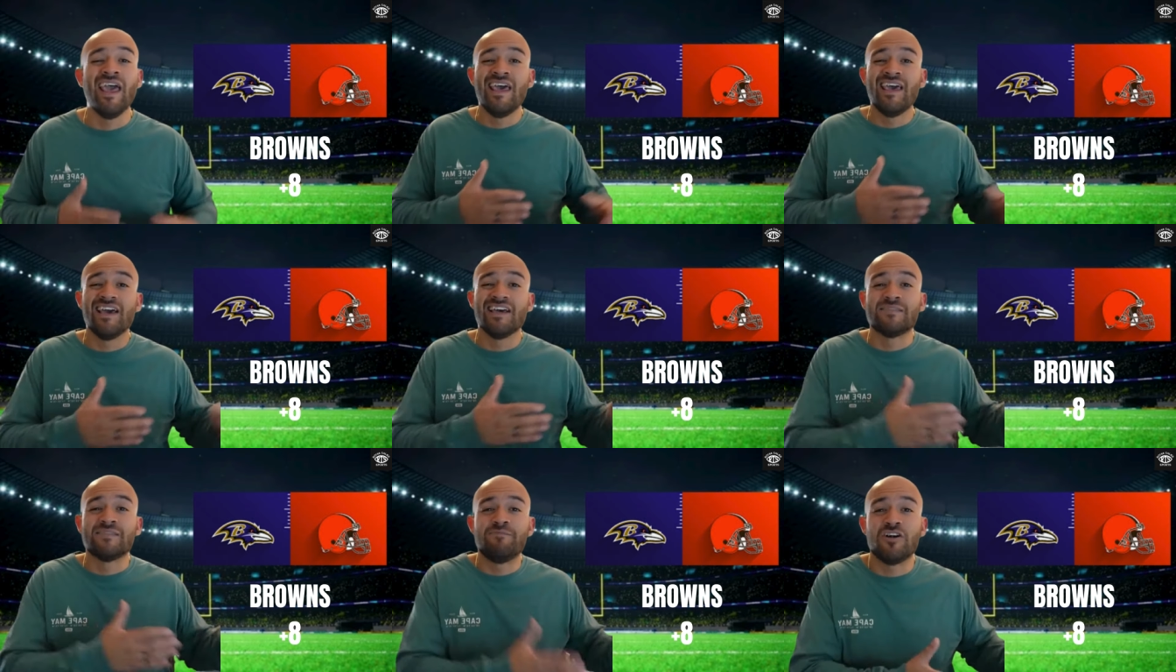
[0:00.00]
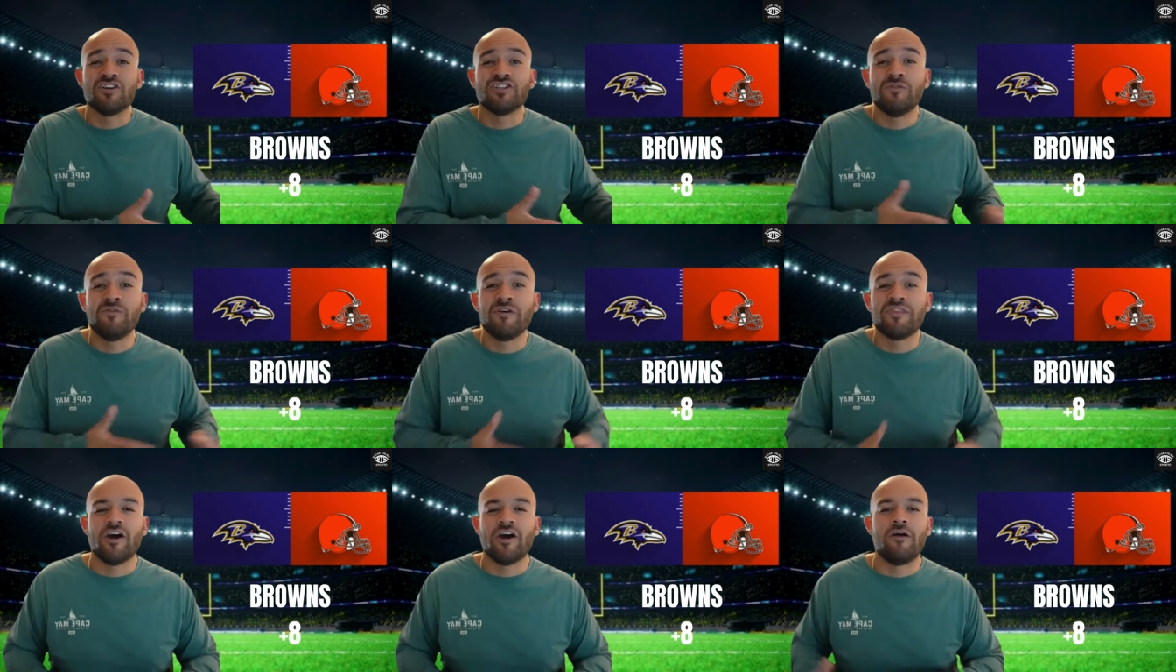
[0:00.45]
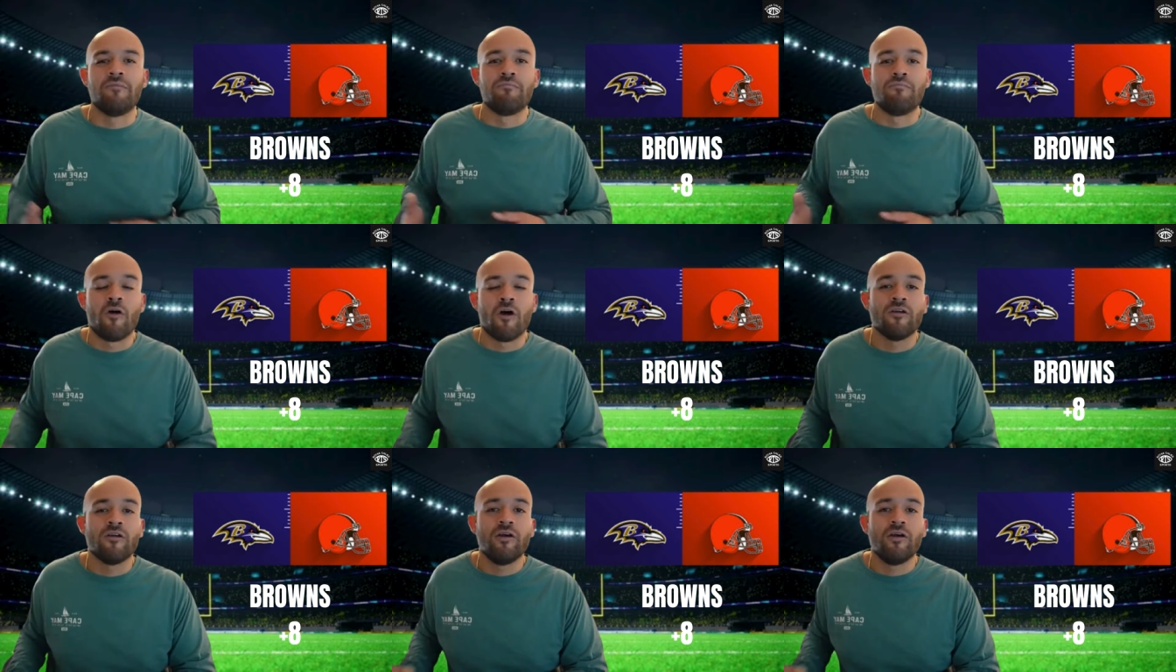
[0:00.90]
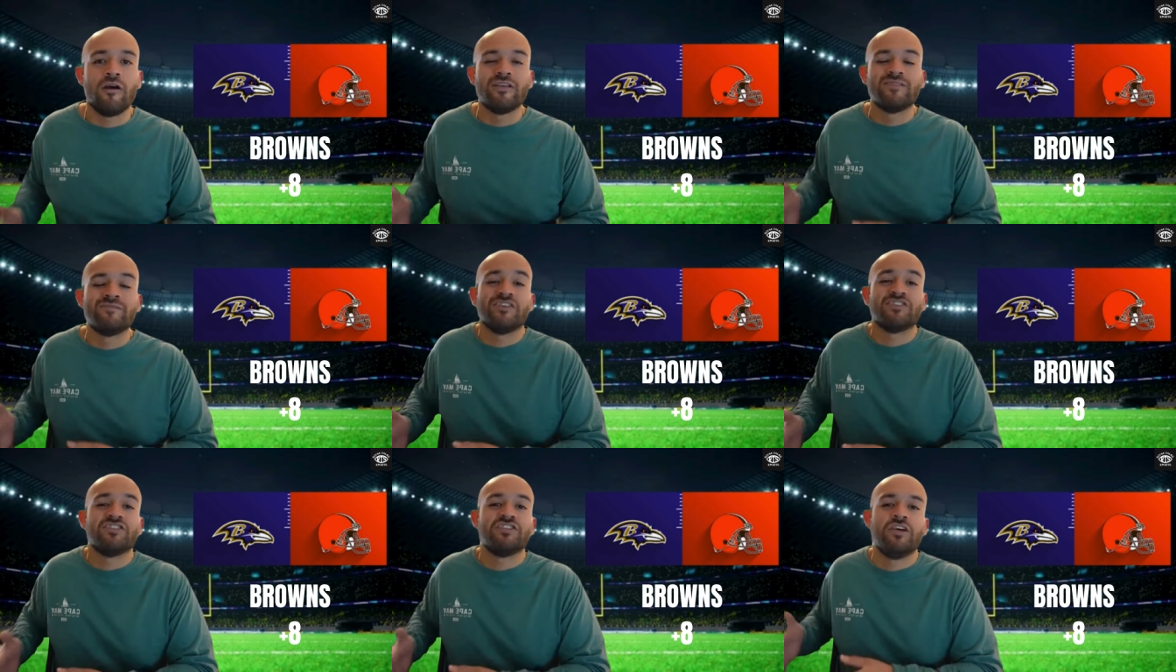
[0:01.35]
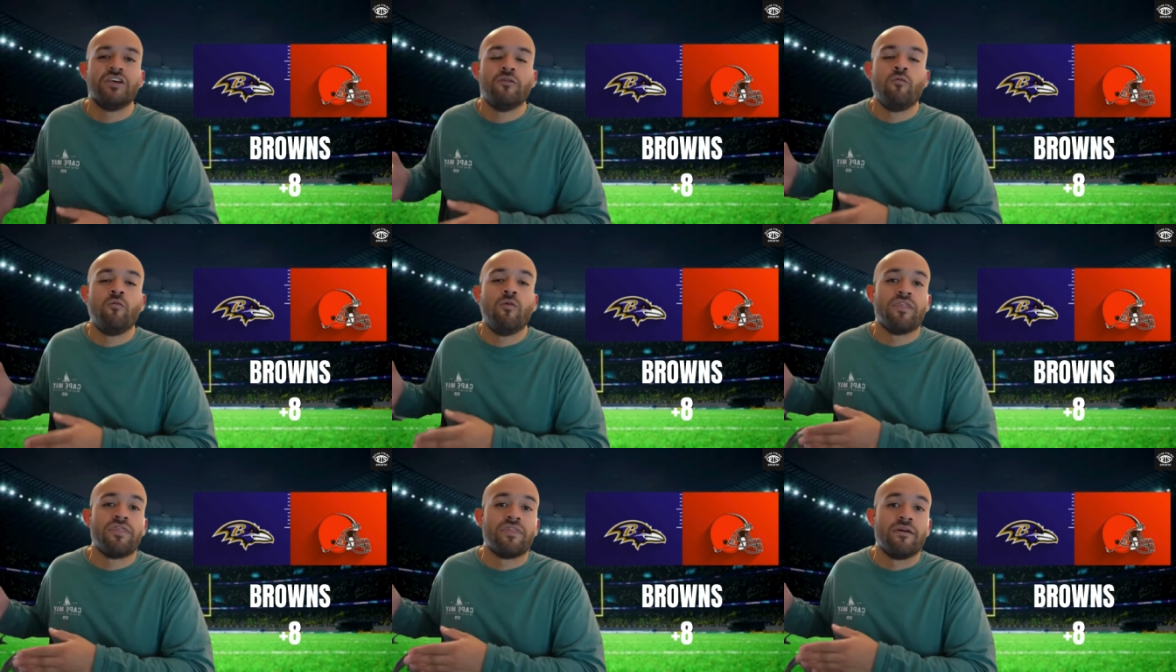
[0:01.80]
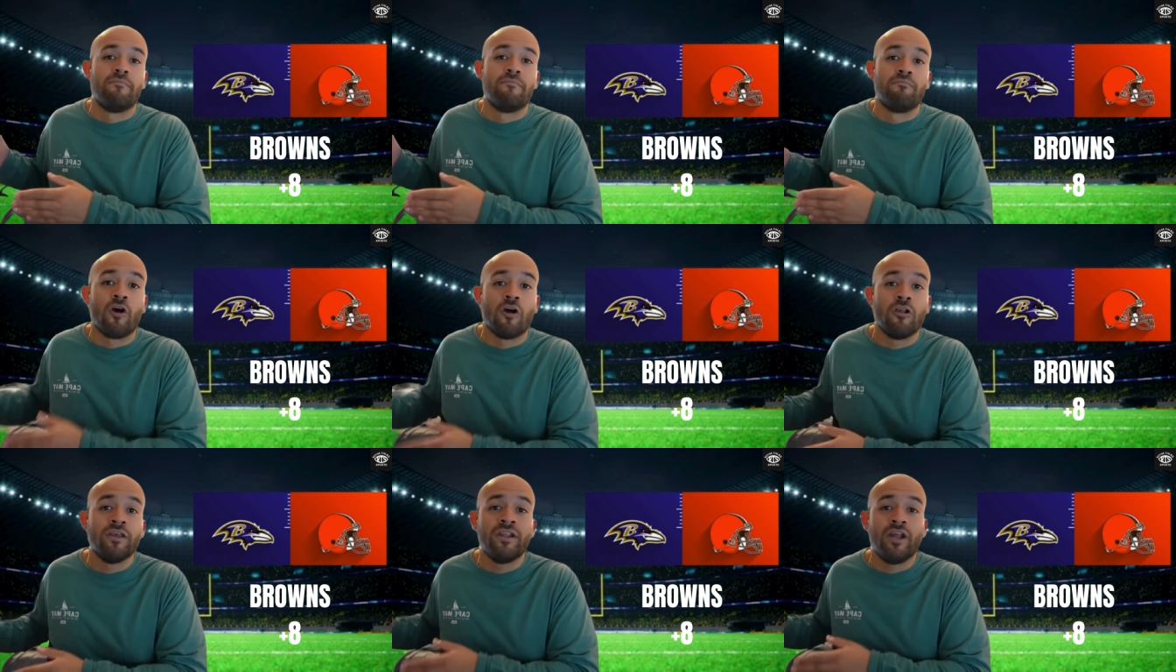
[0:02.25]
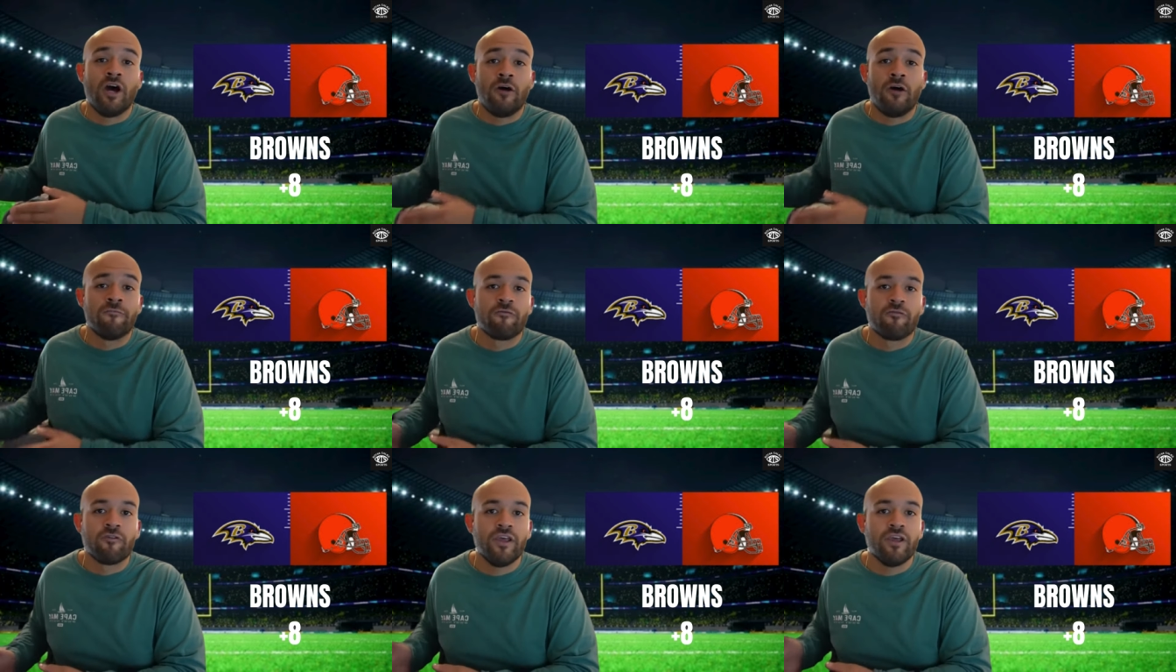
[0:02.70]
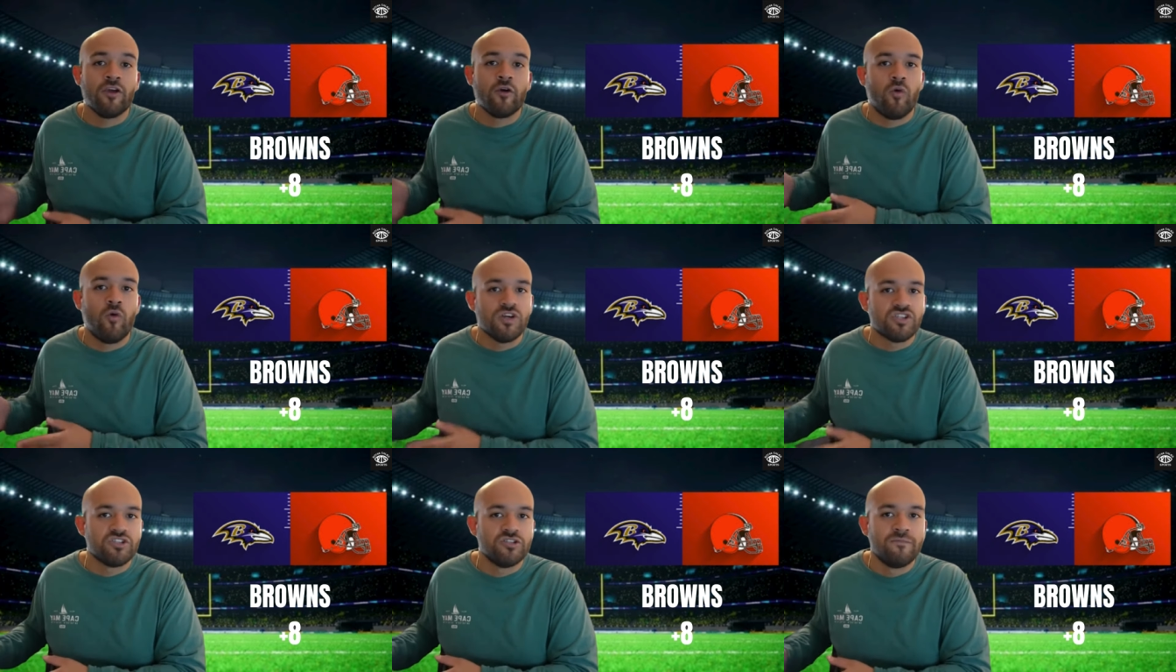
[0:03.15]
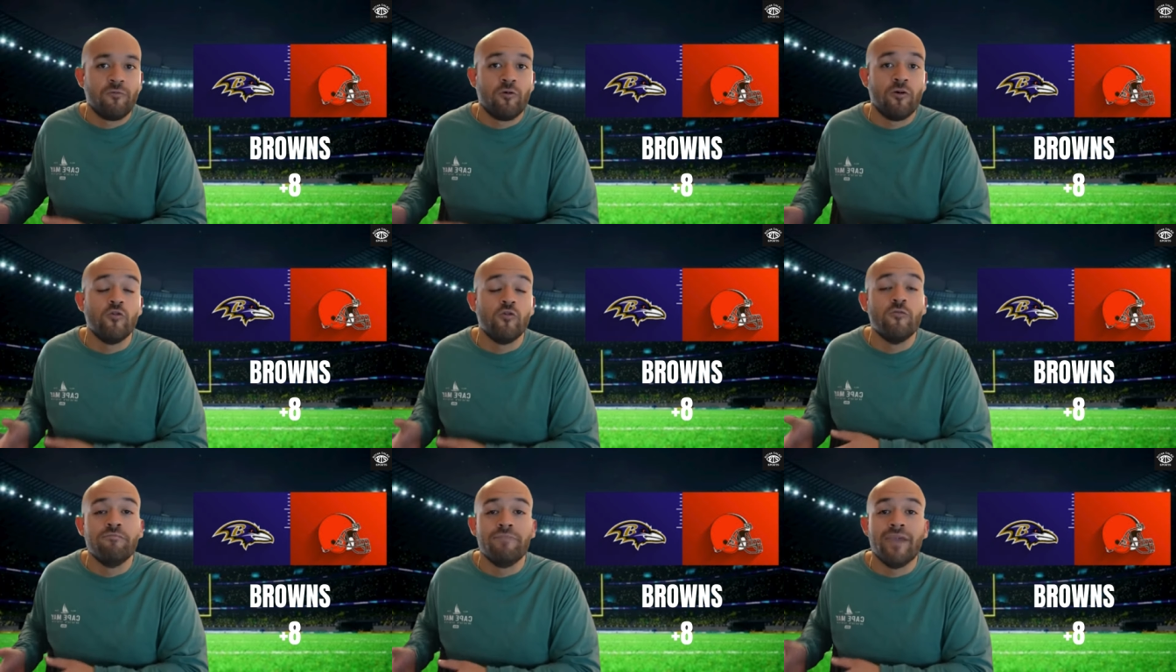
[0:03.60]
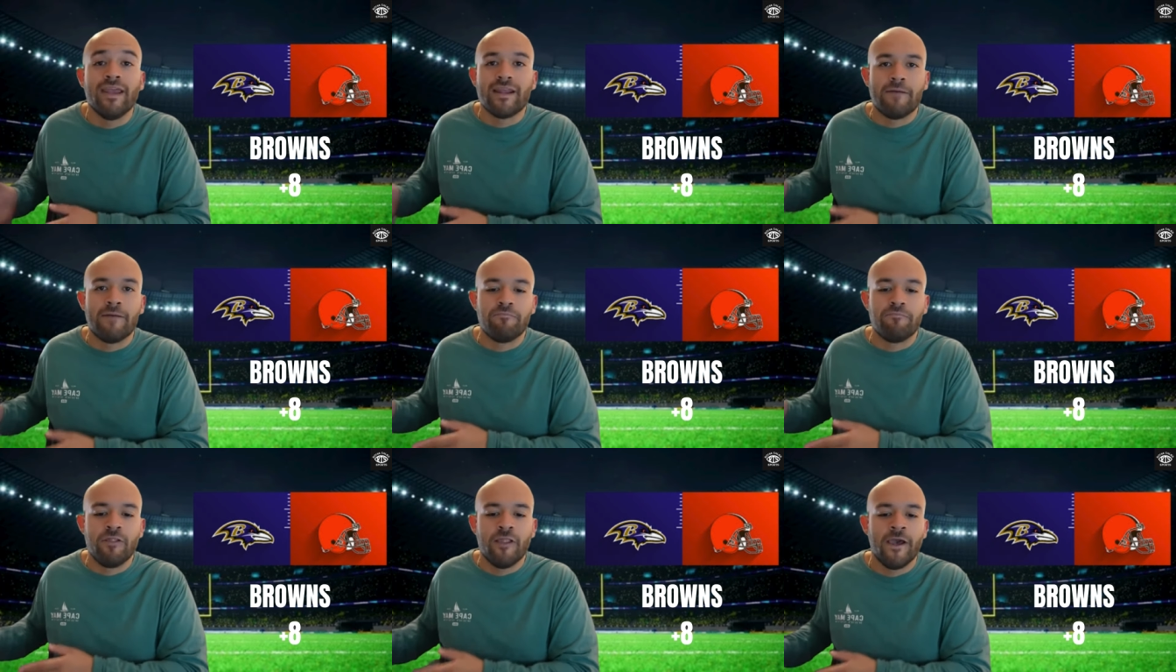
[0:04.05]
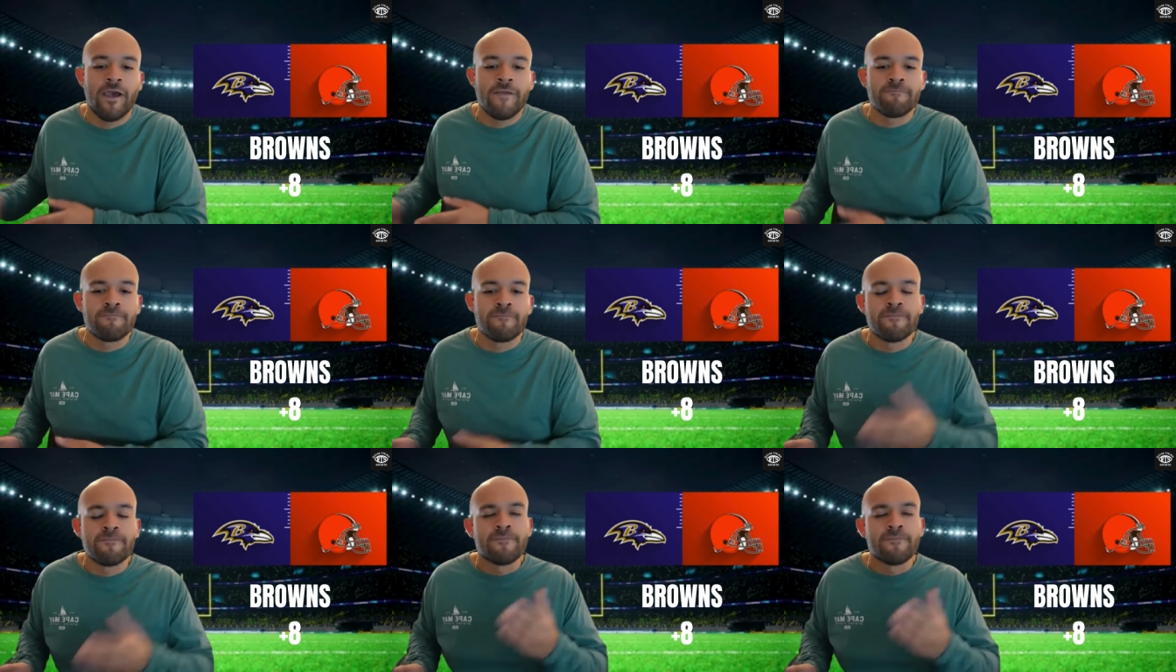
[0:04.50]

especially with Marlon Humphrey questionable, who may not play.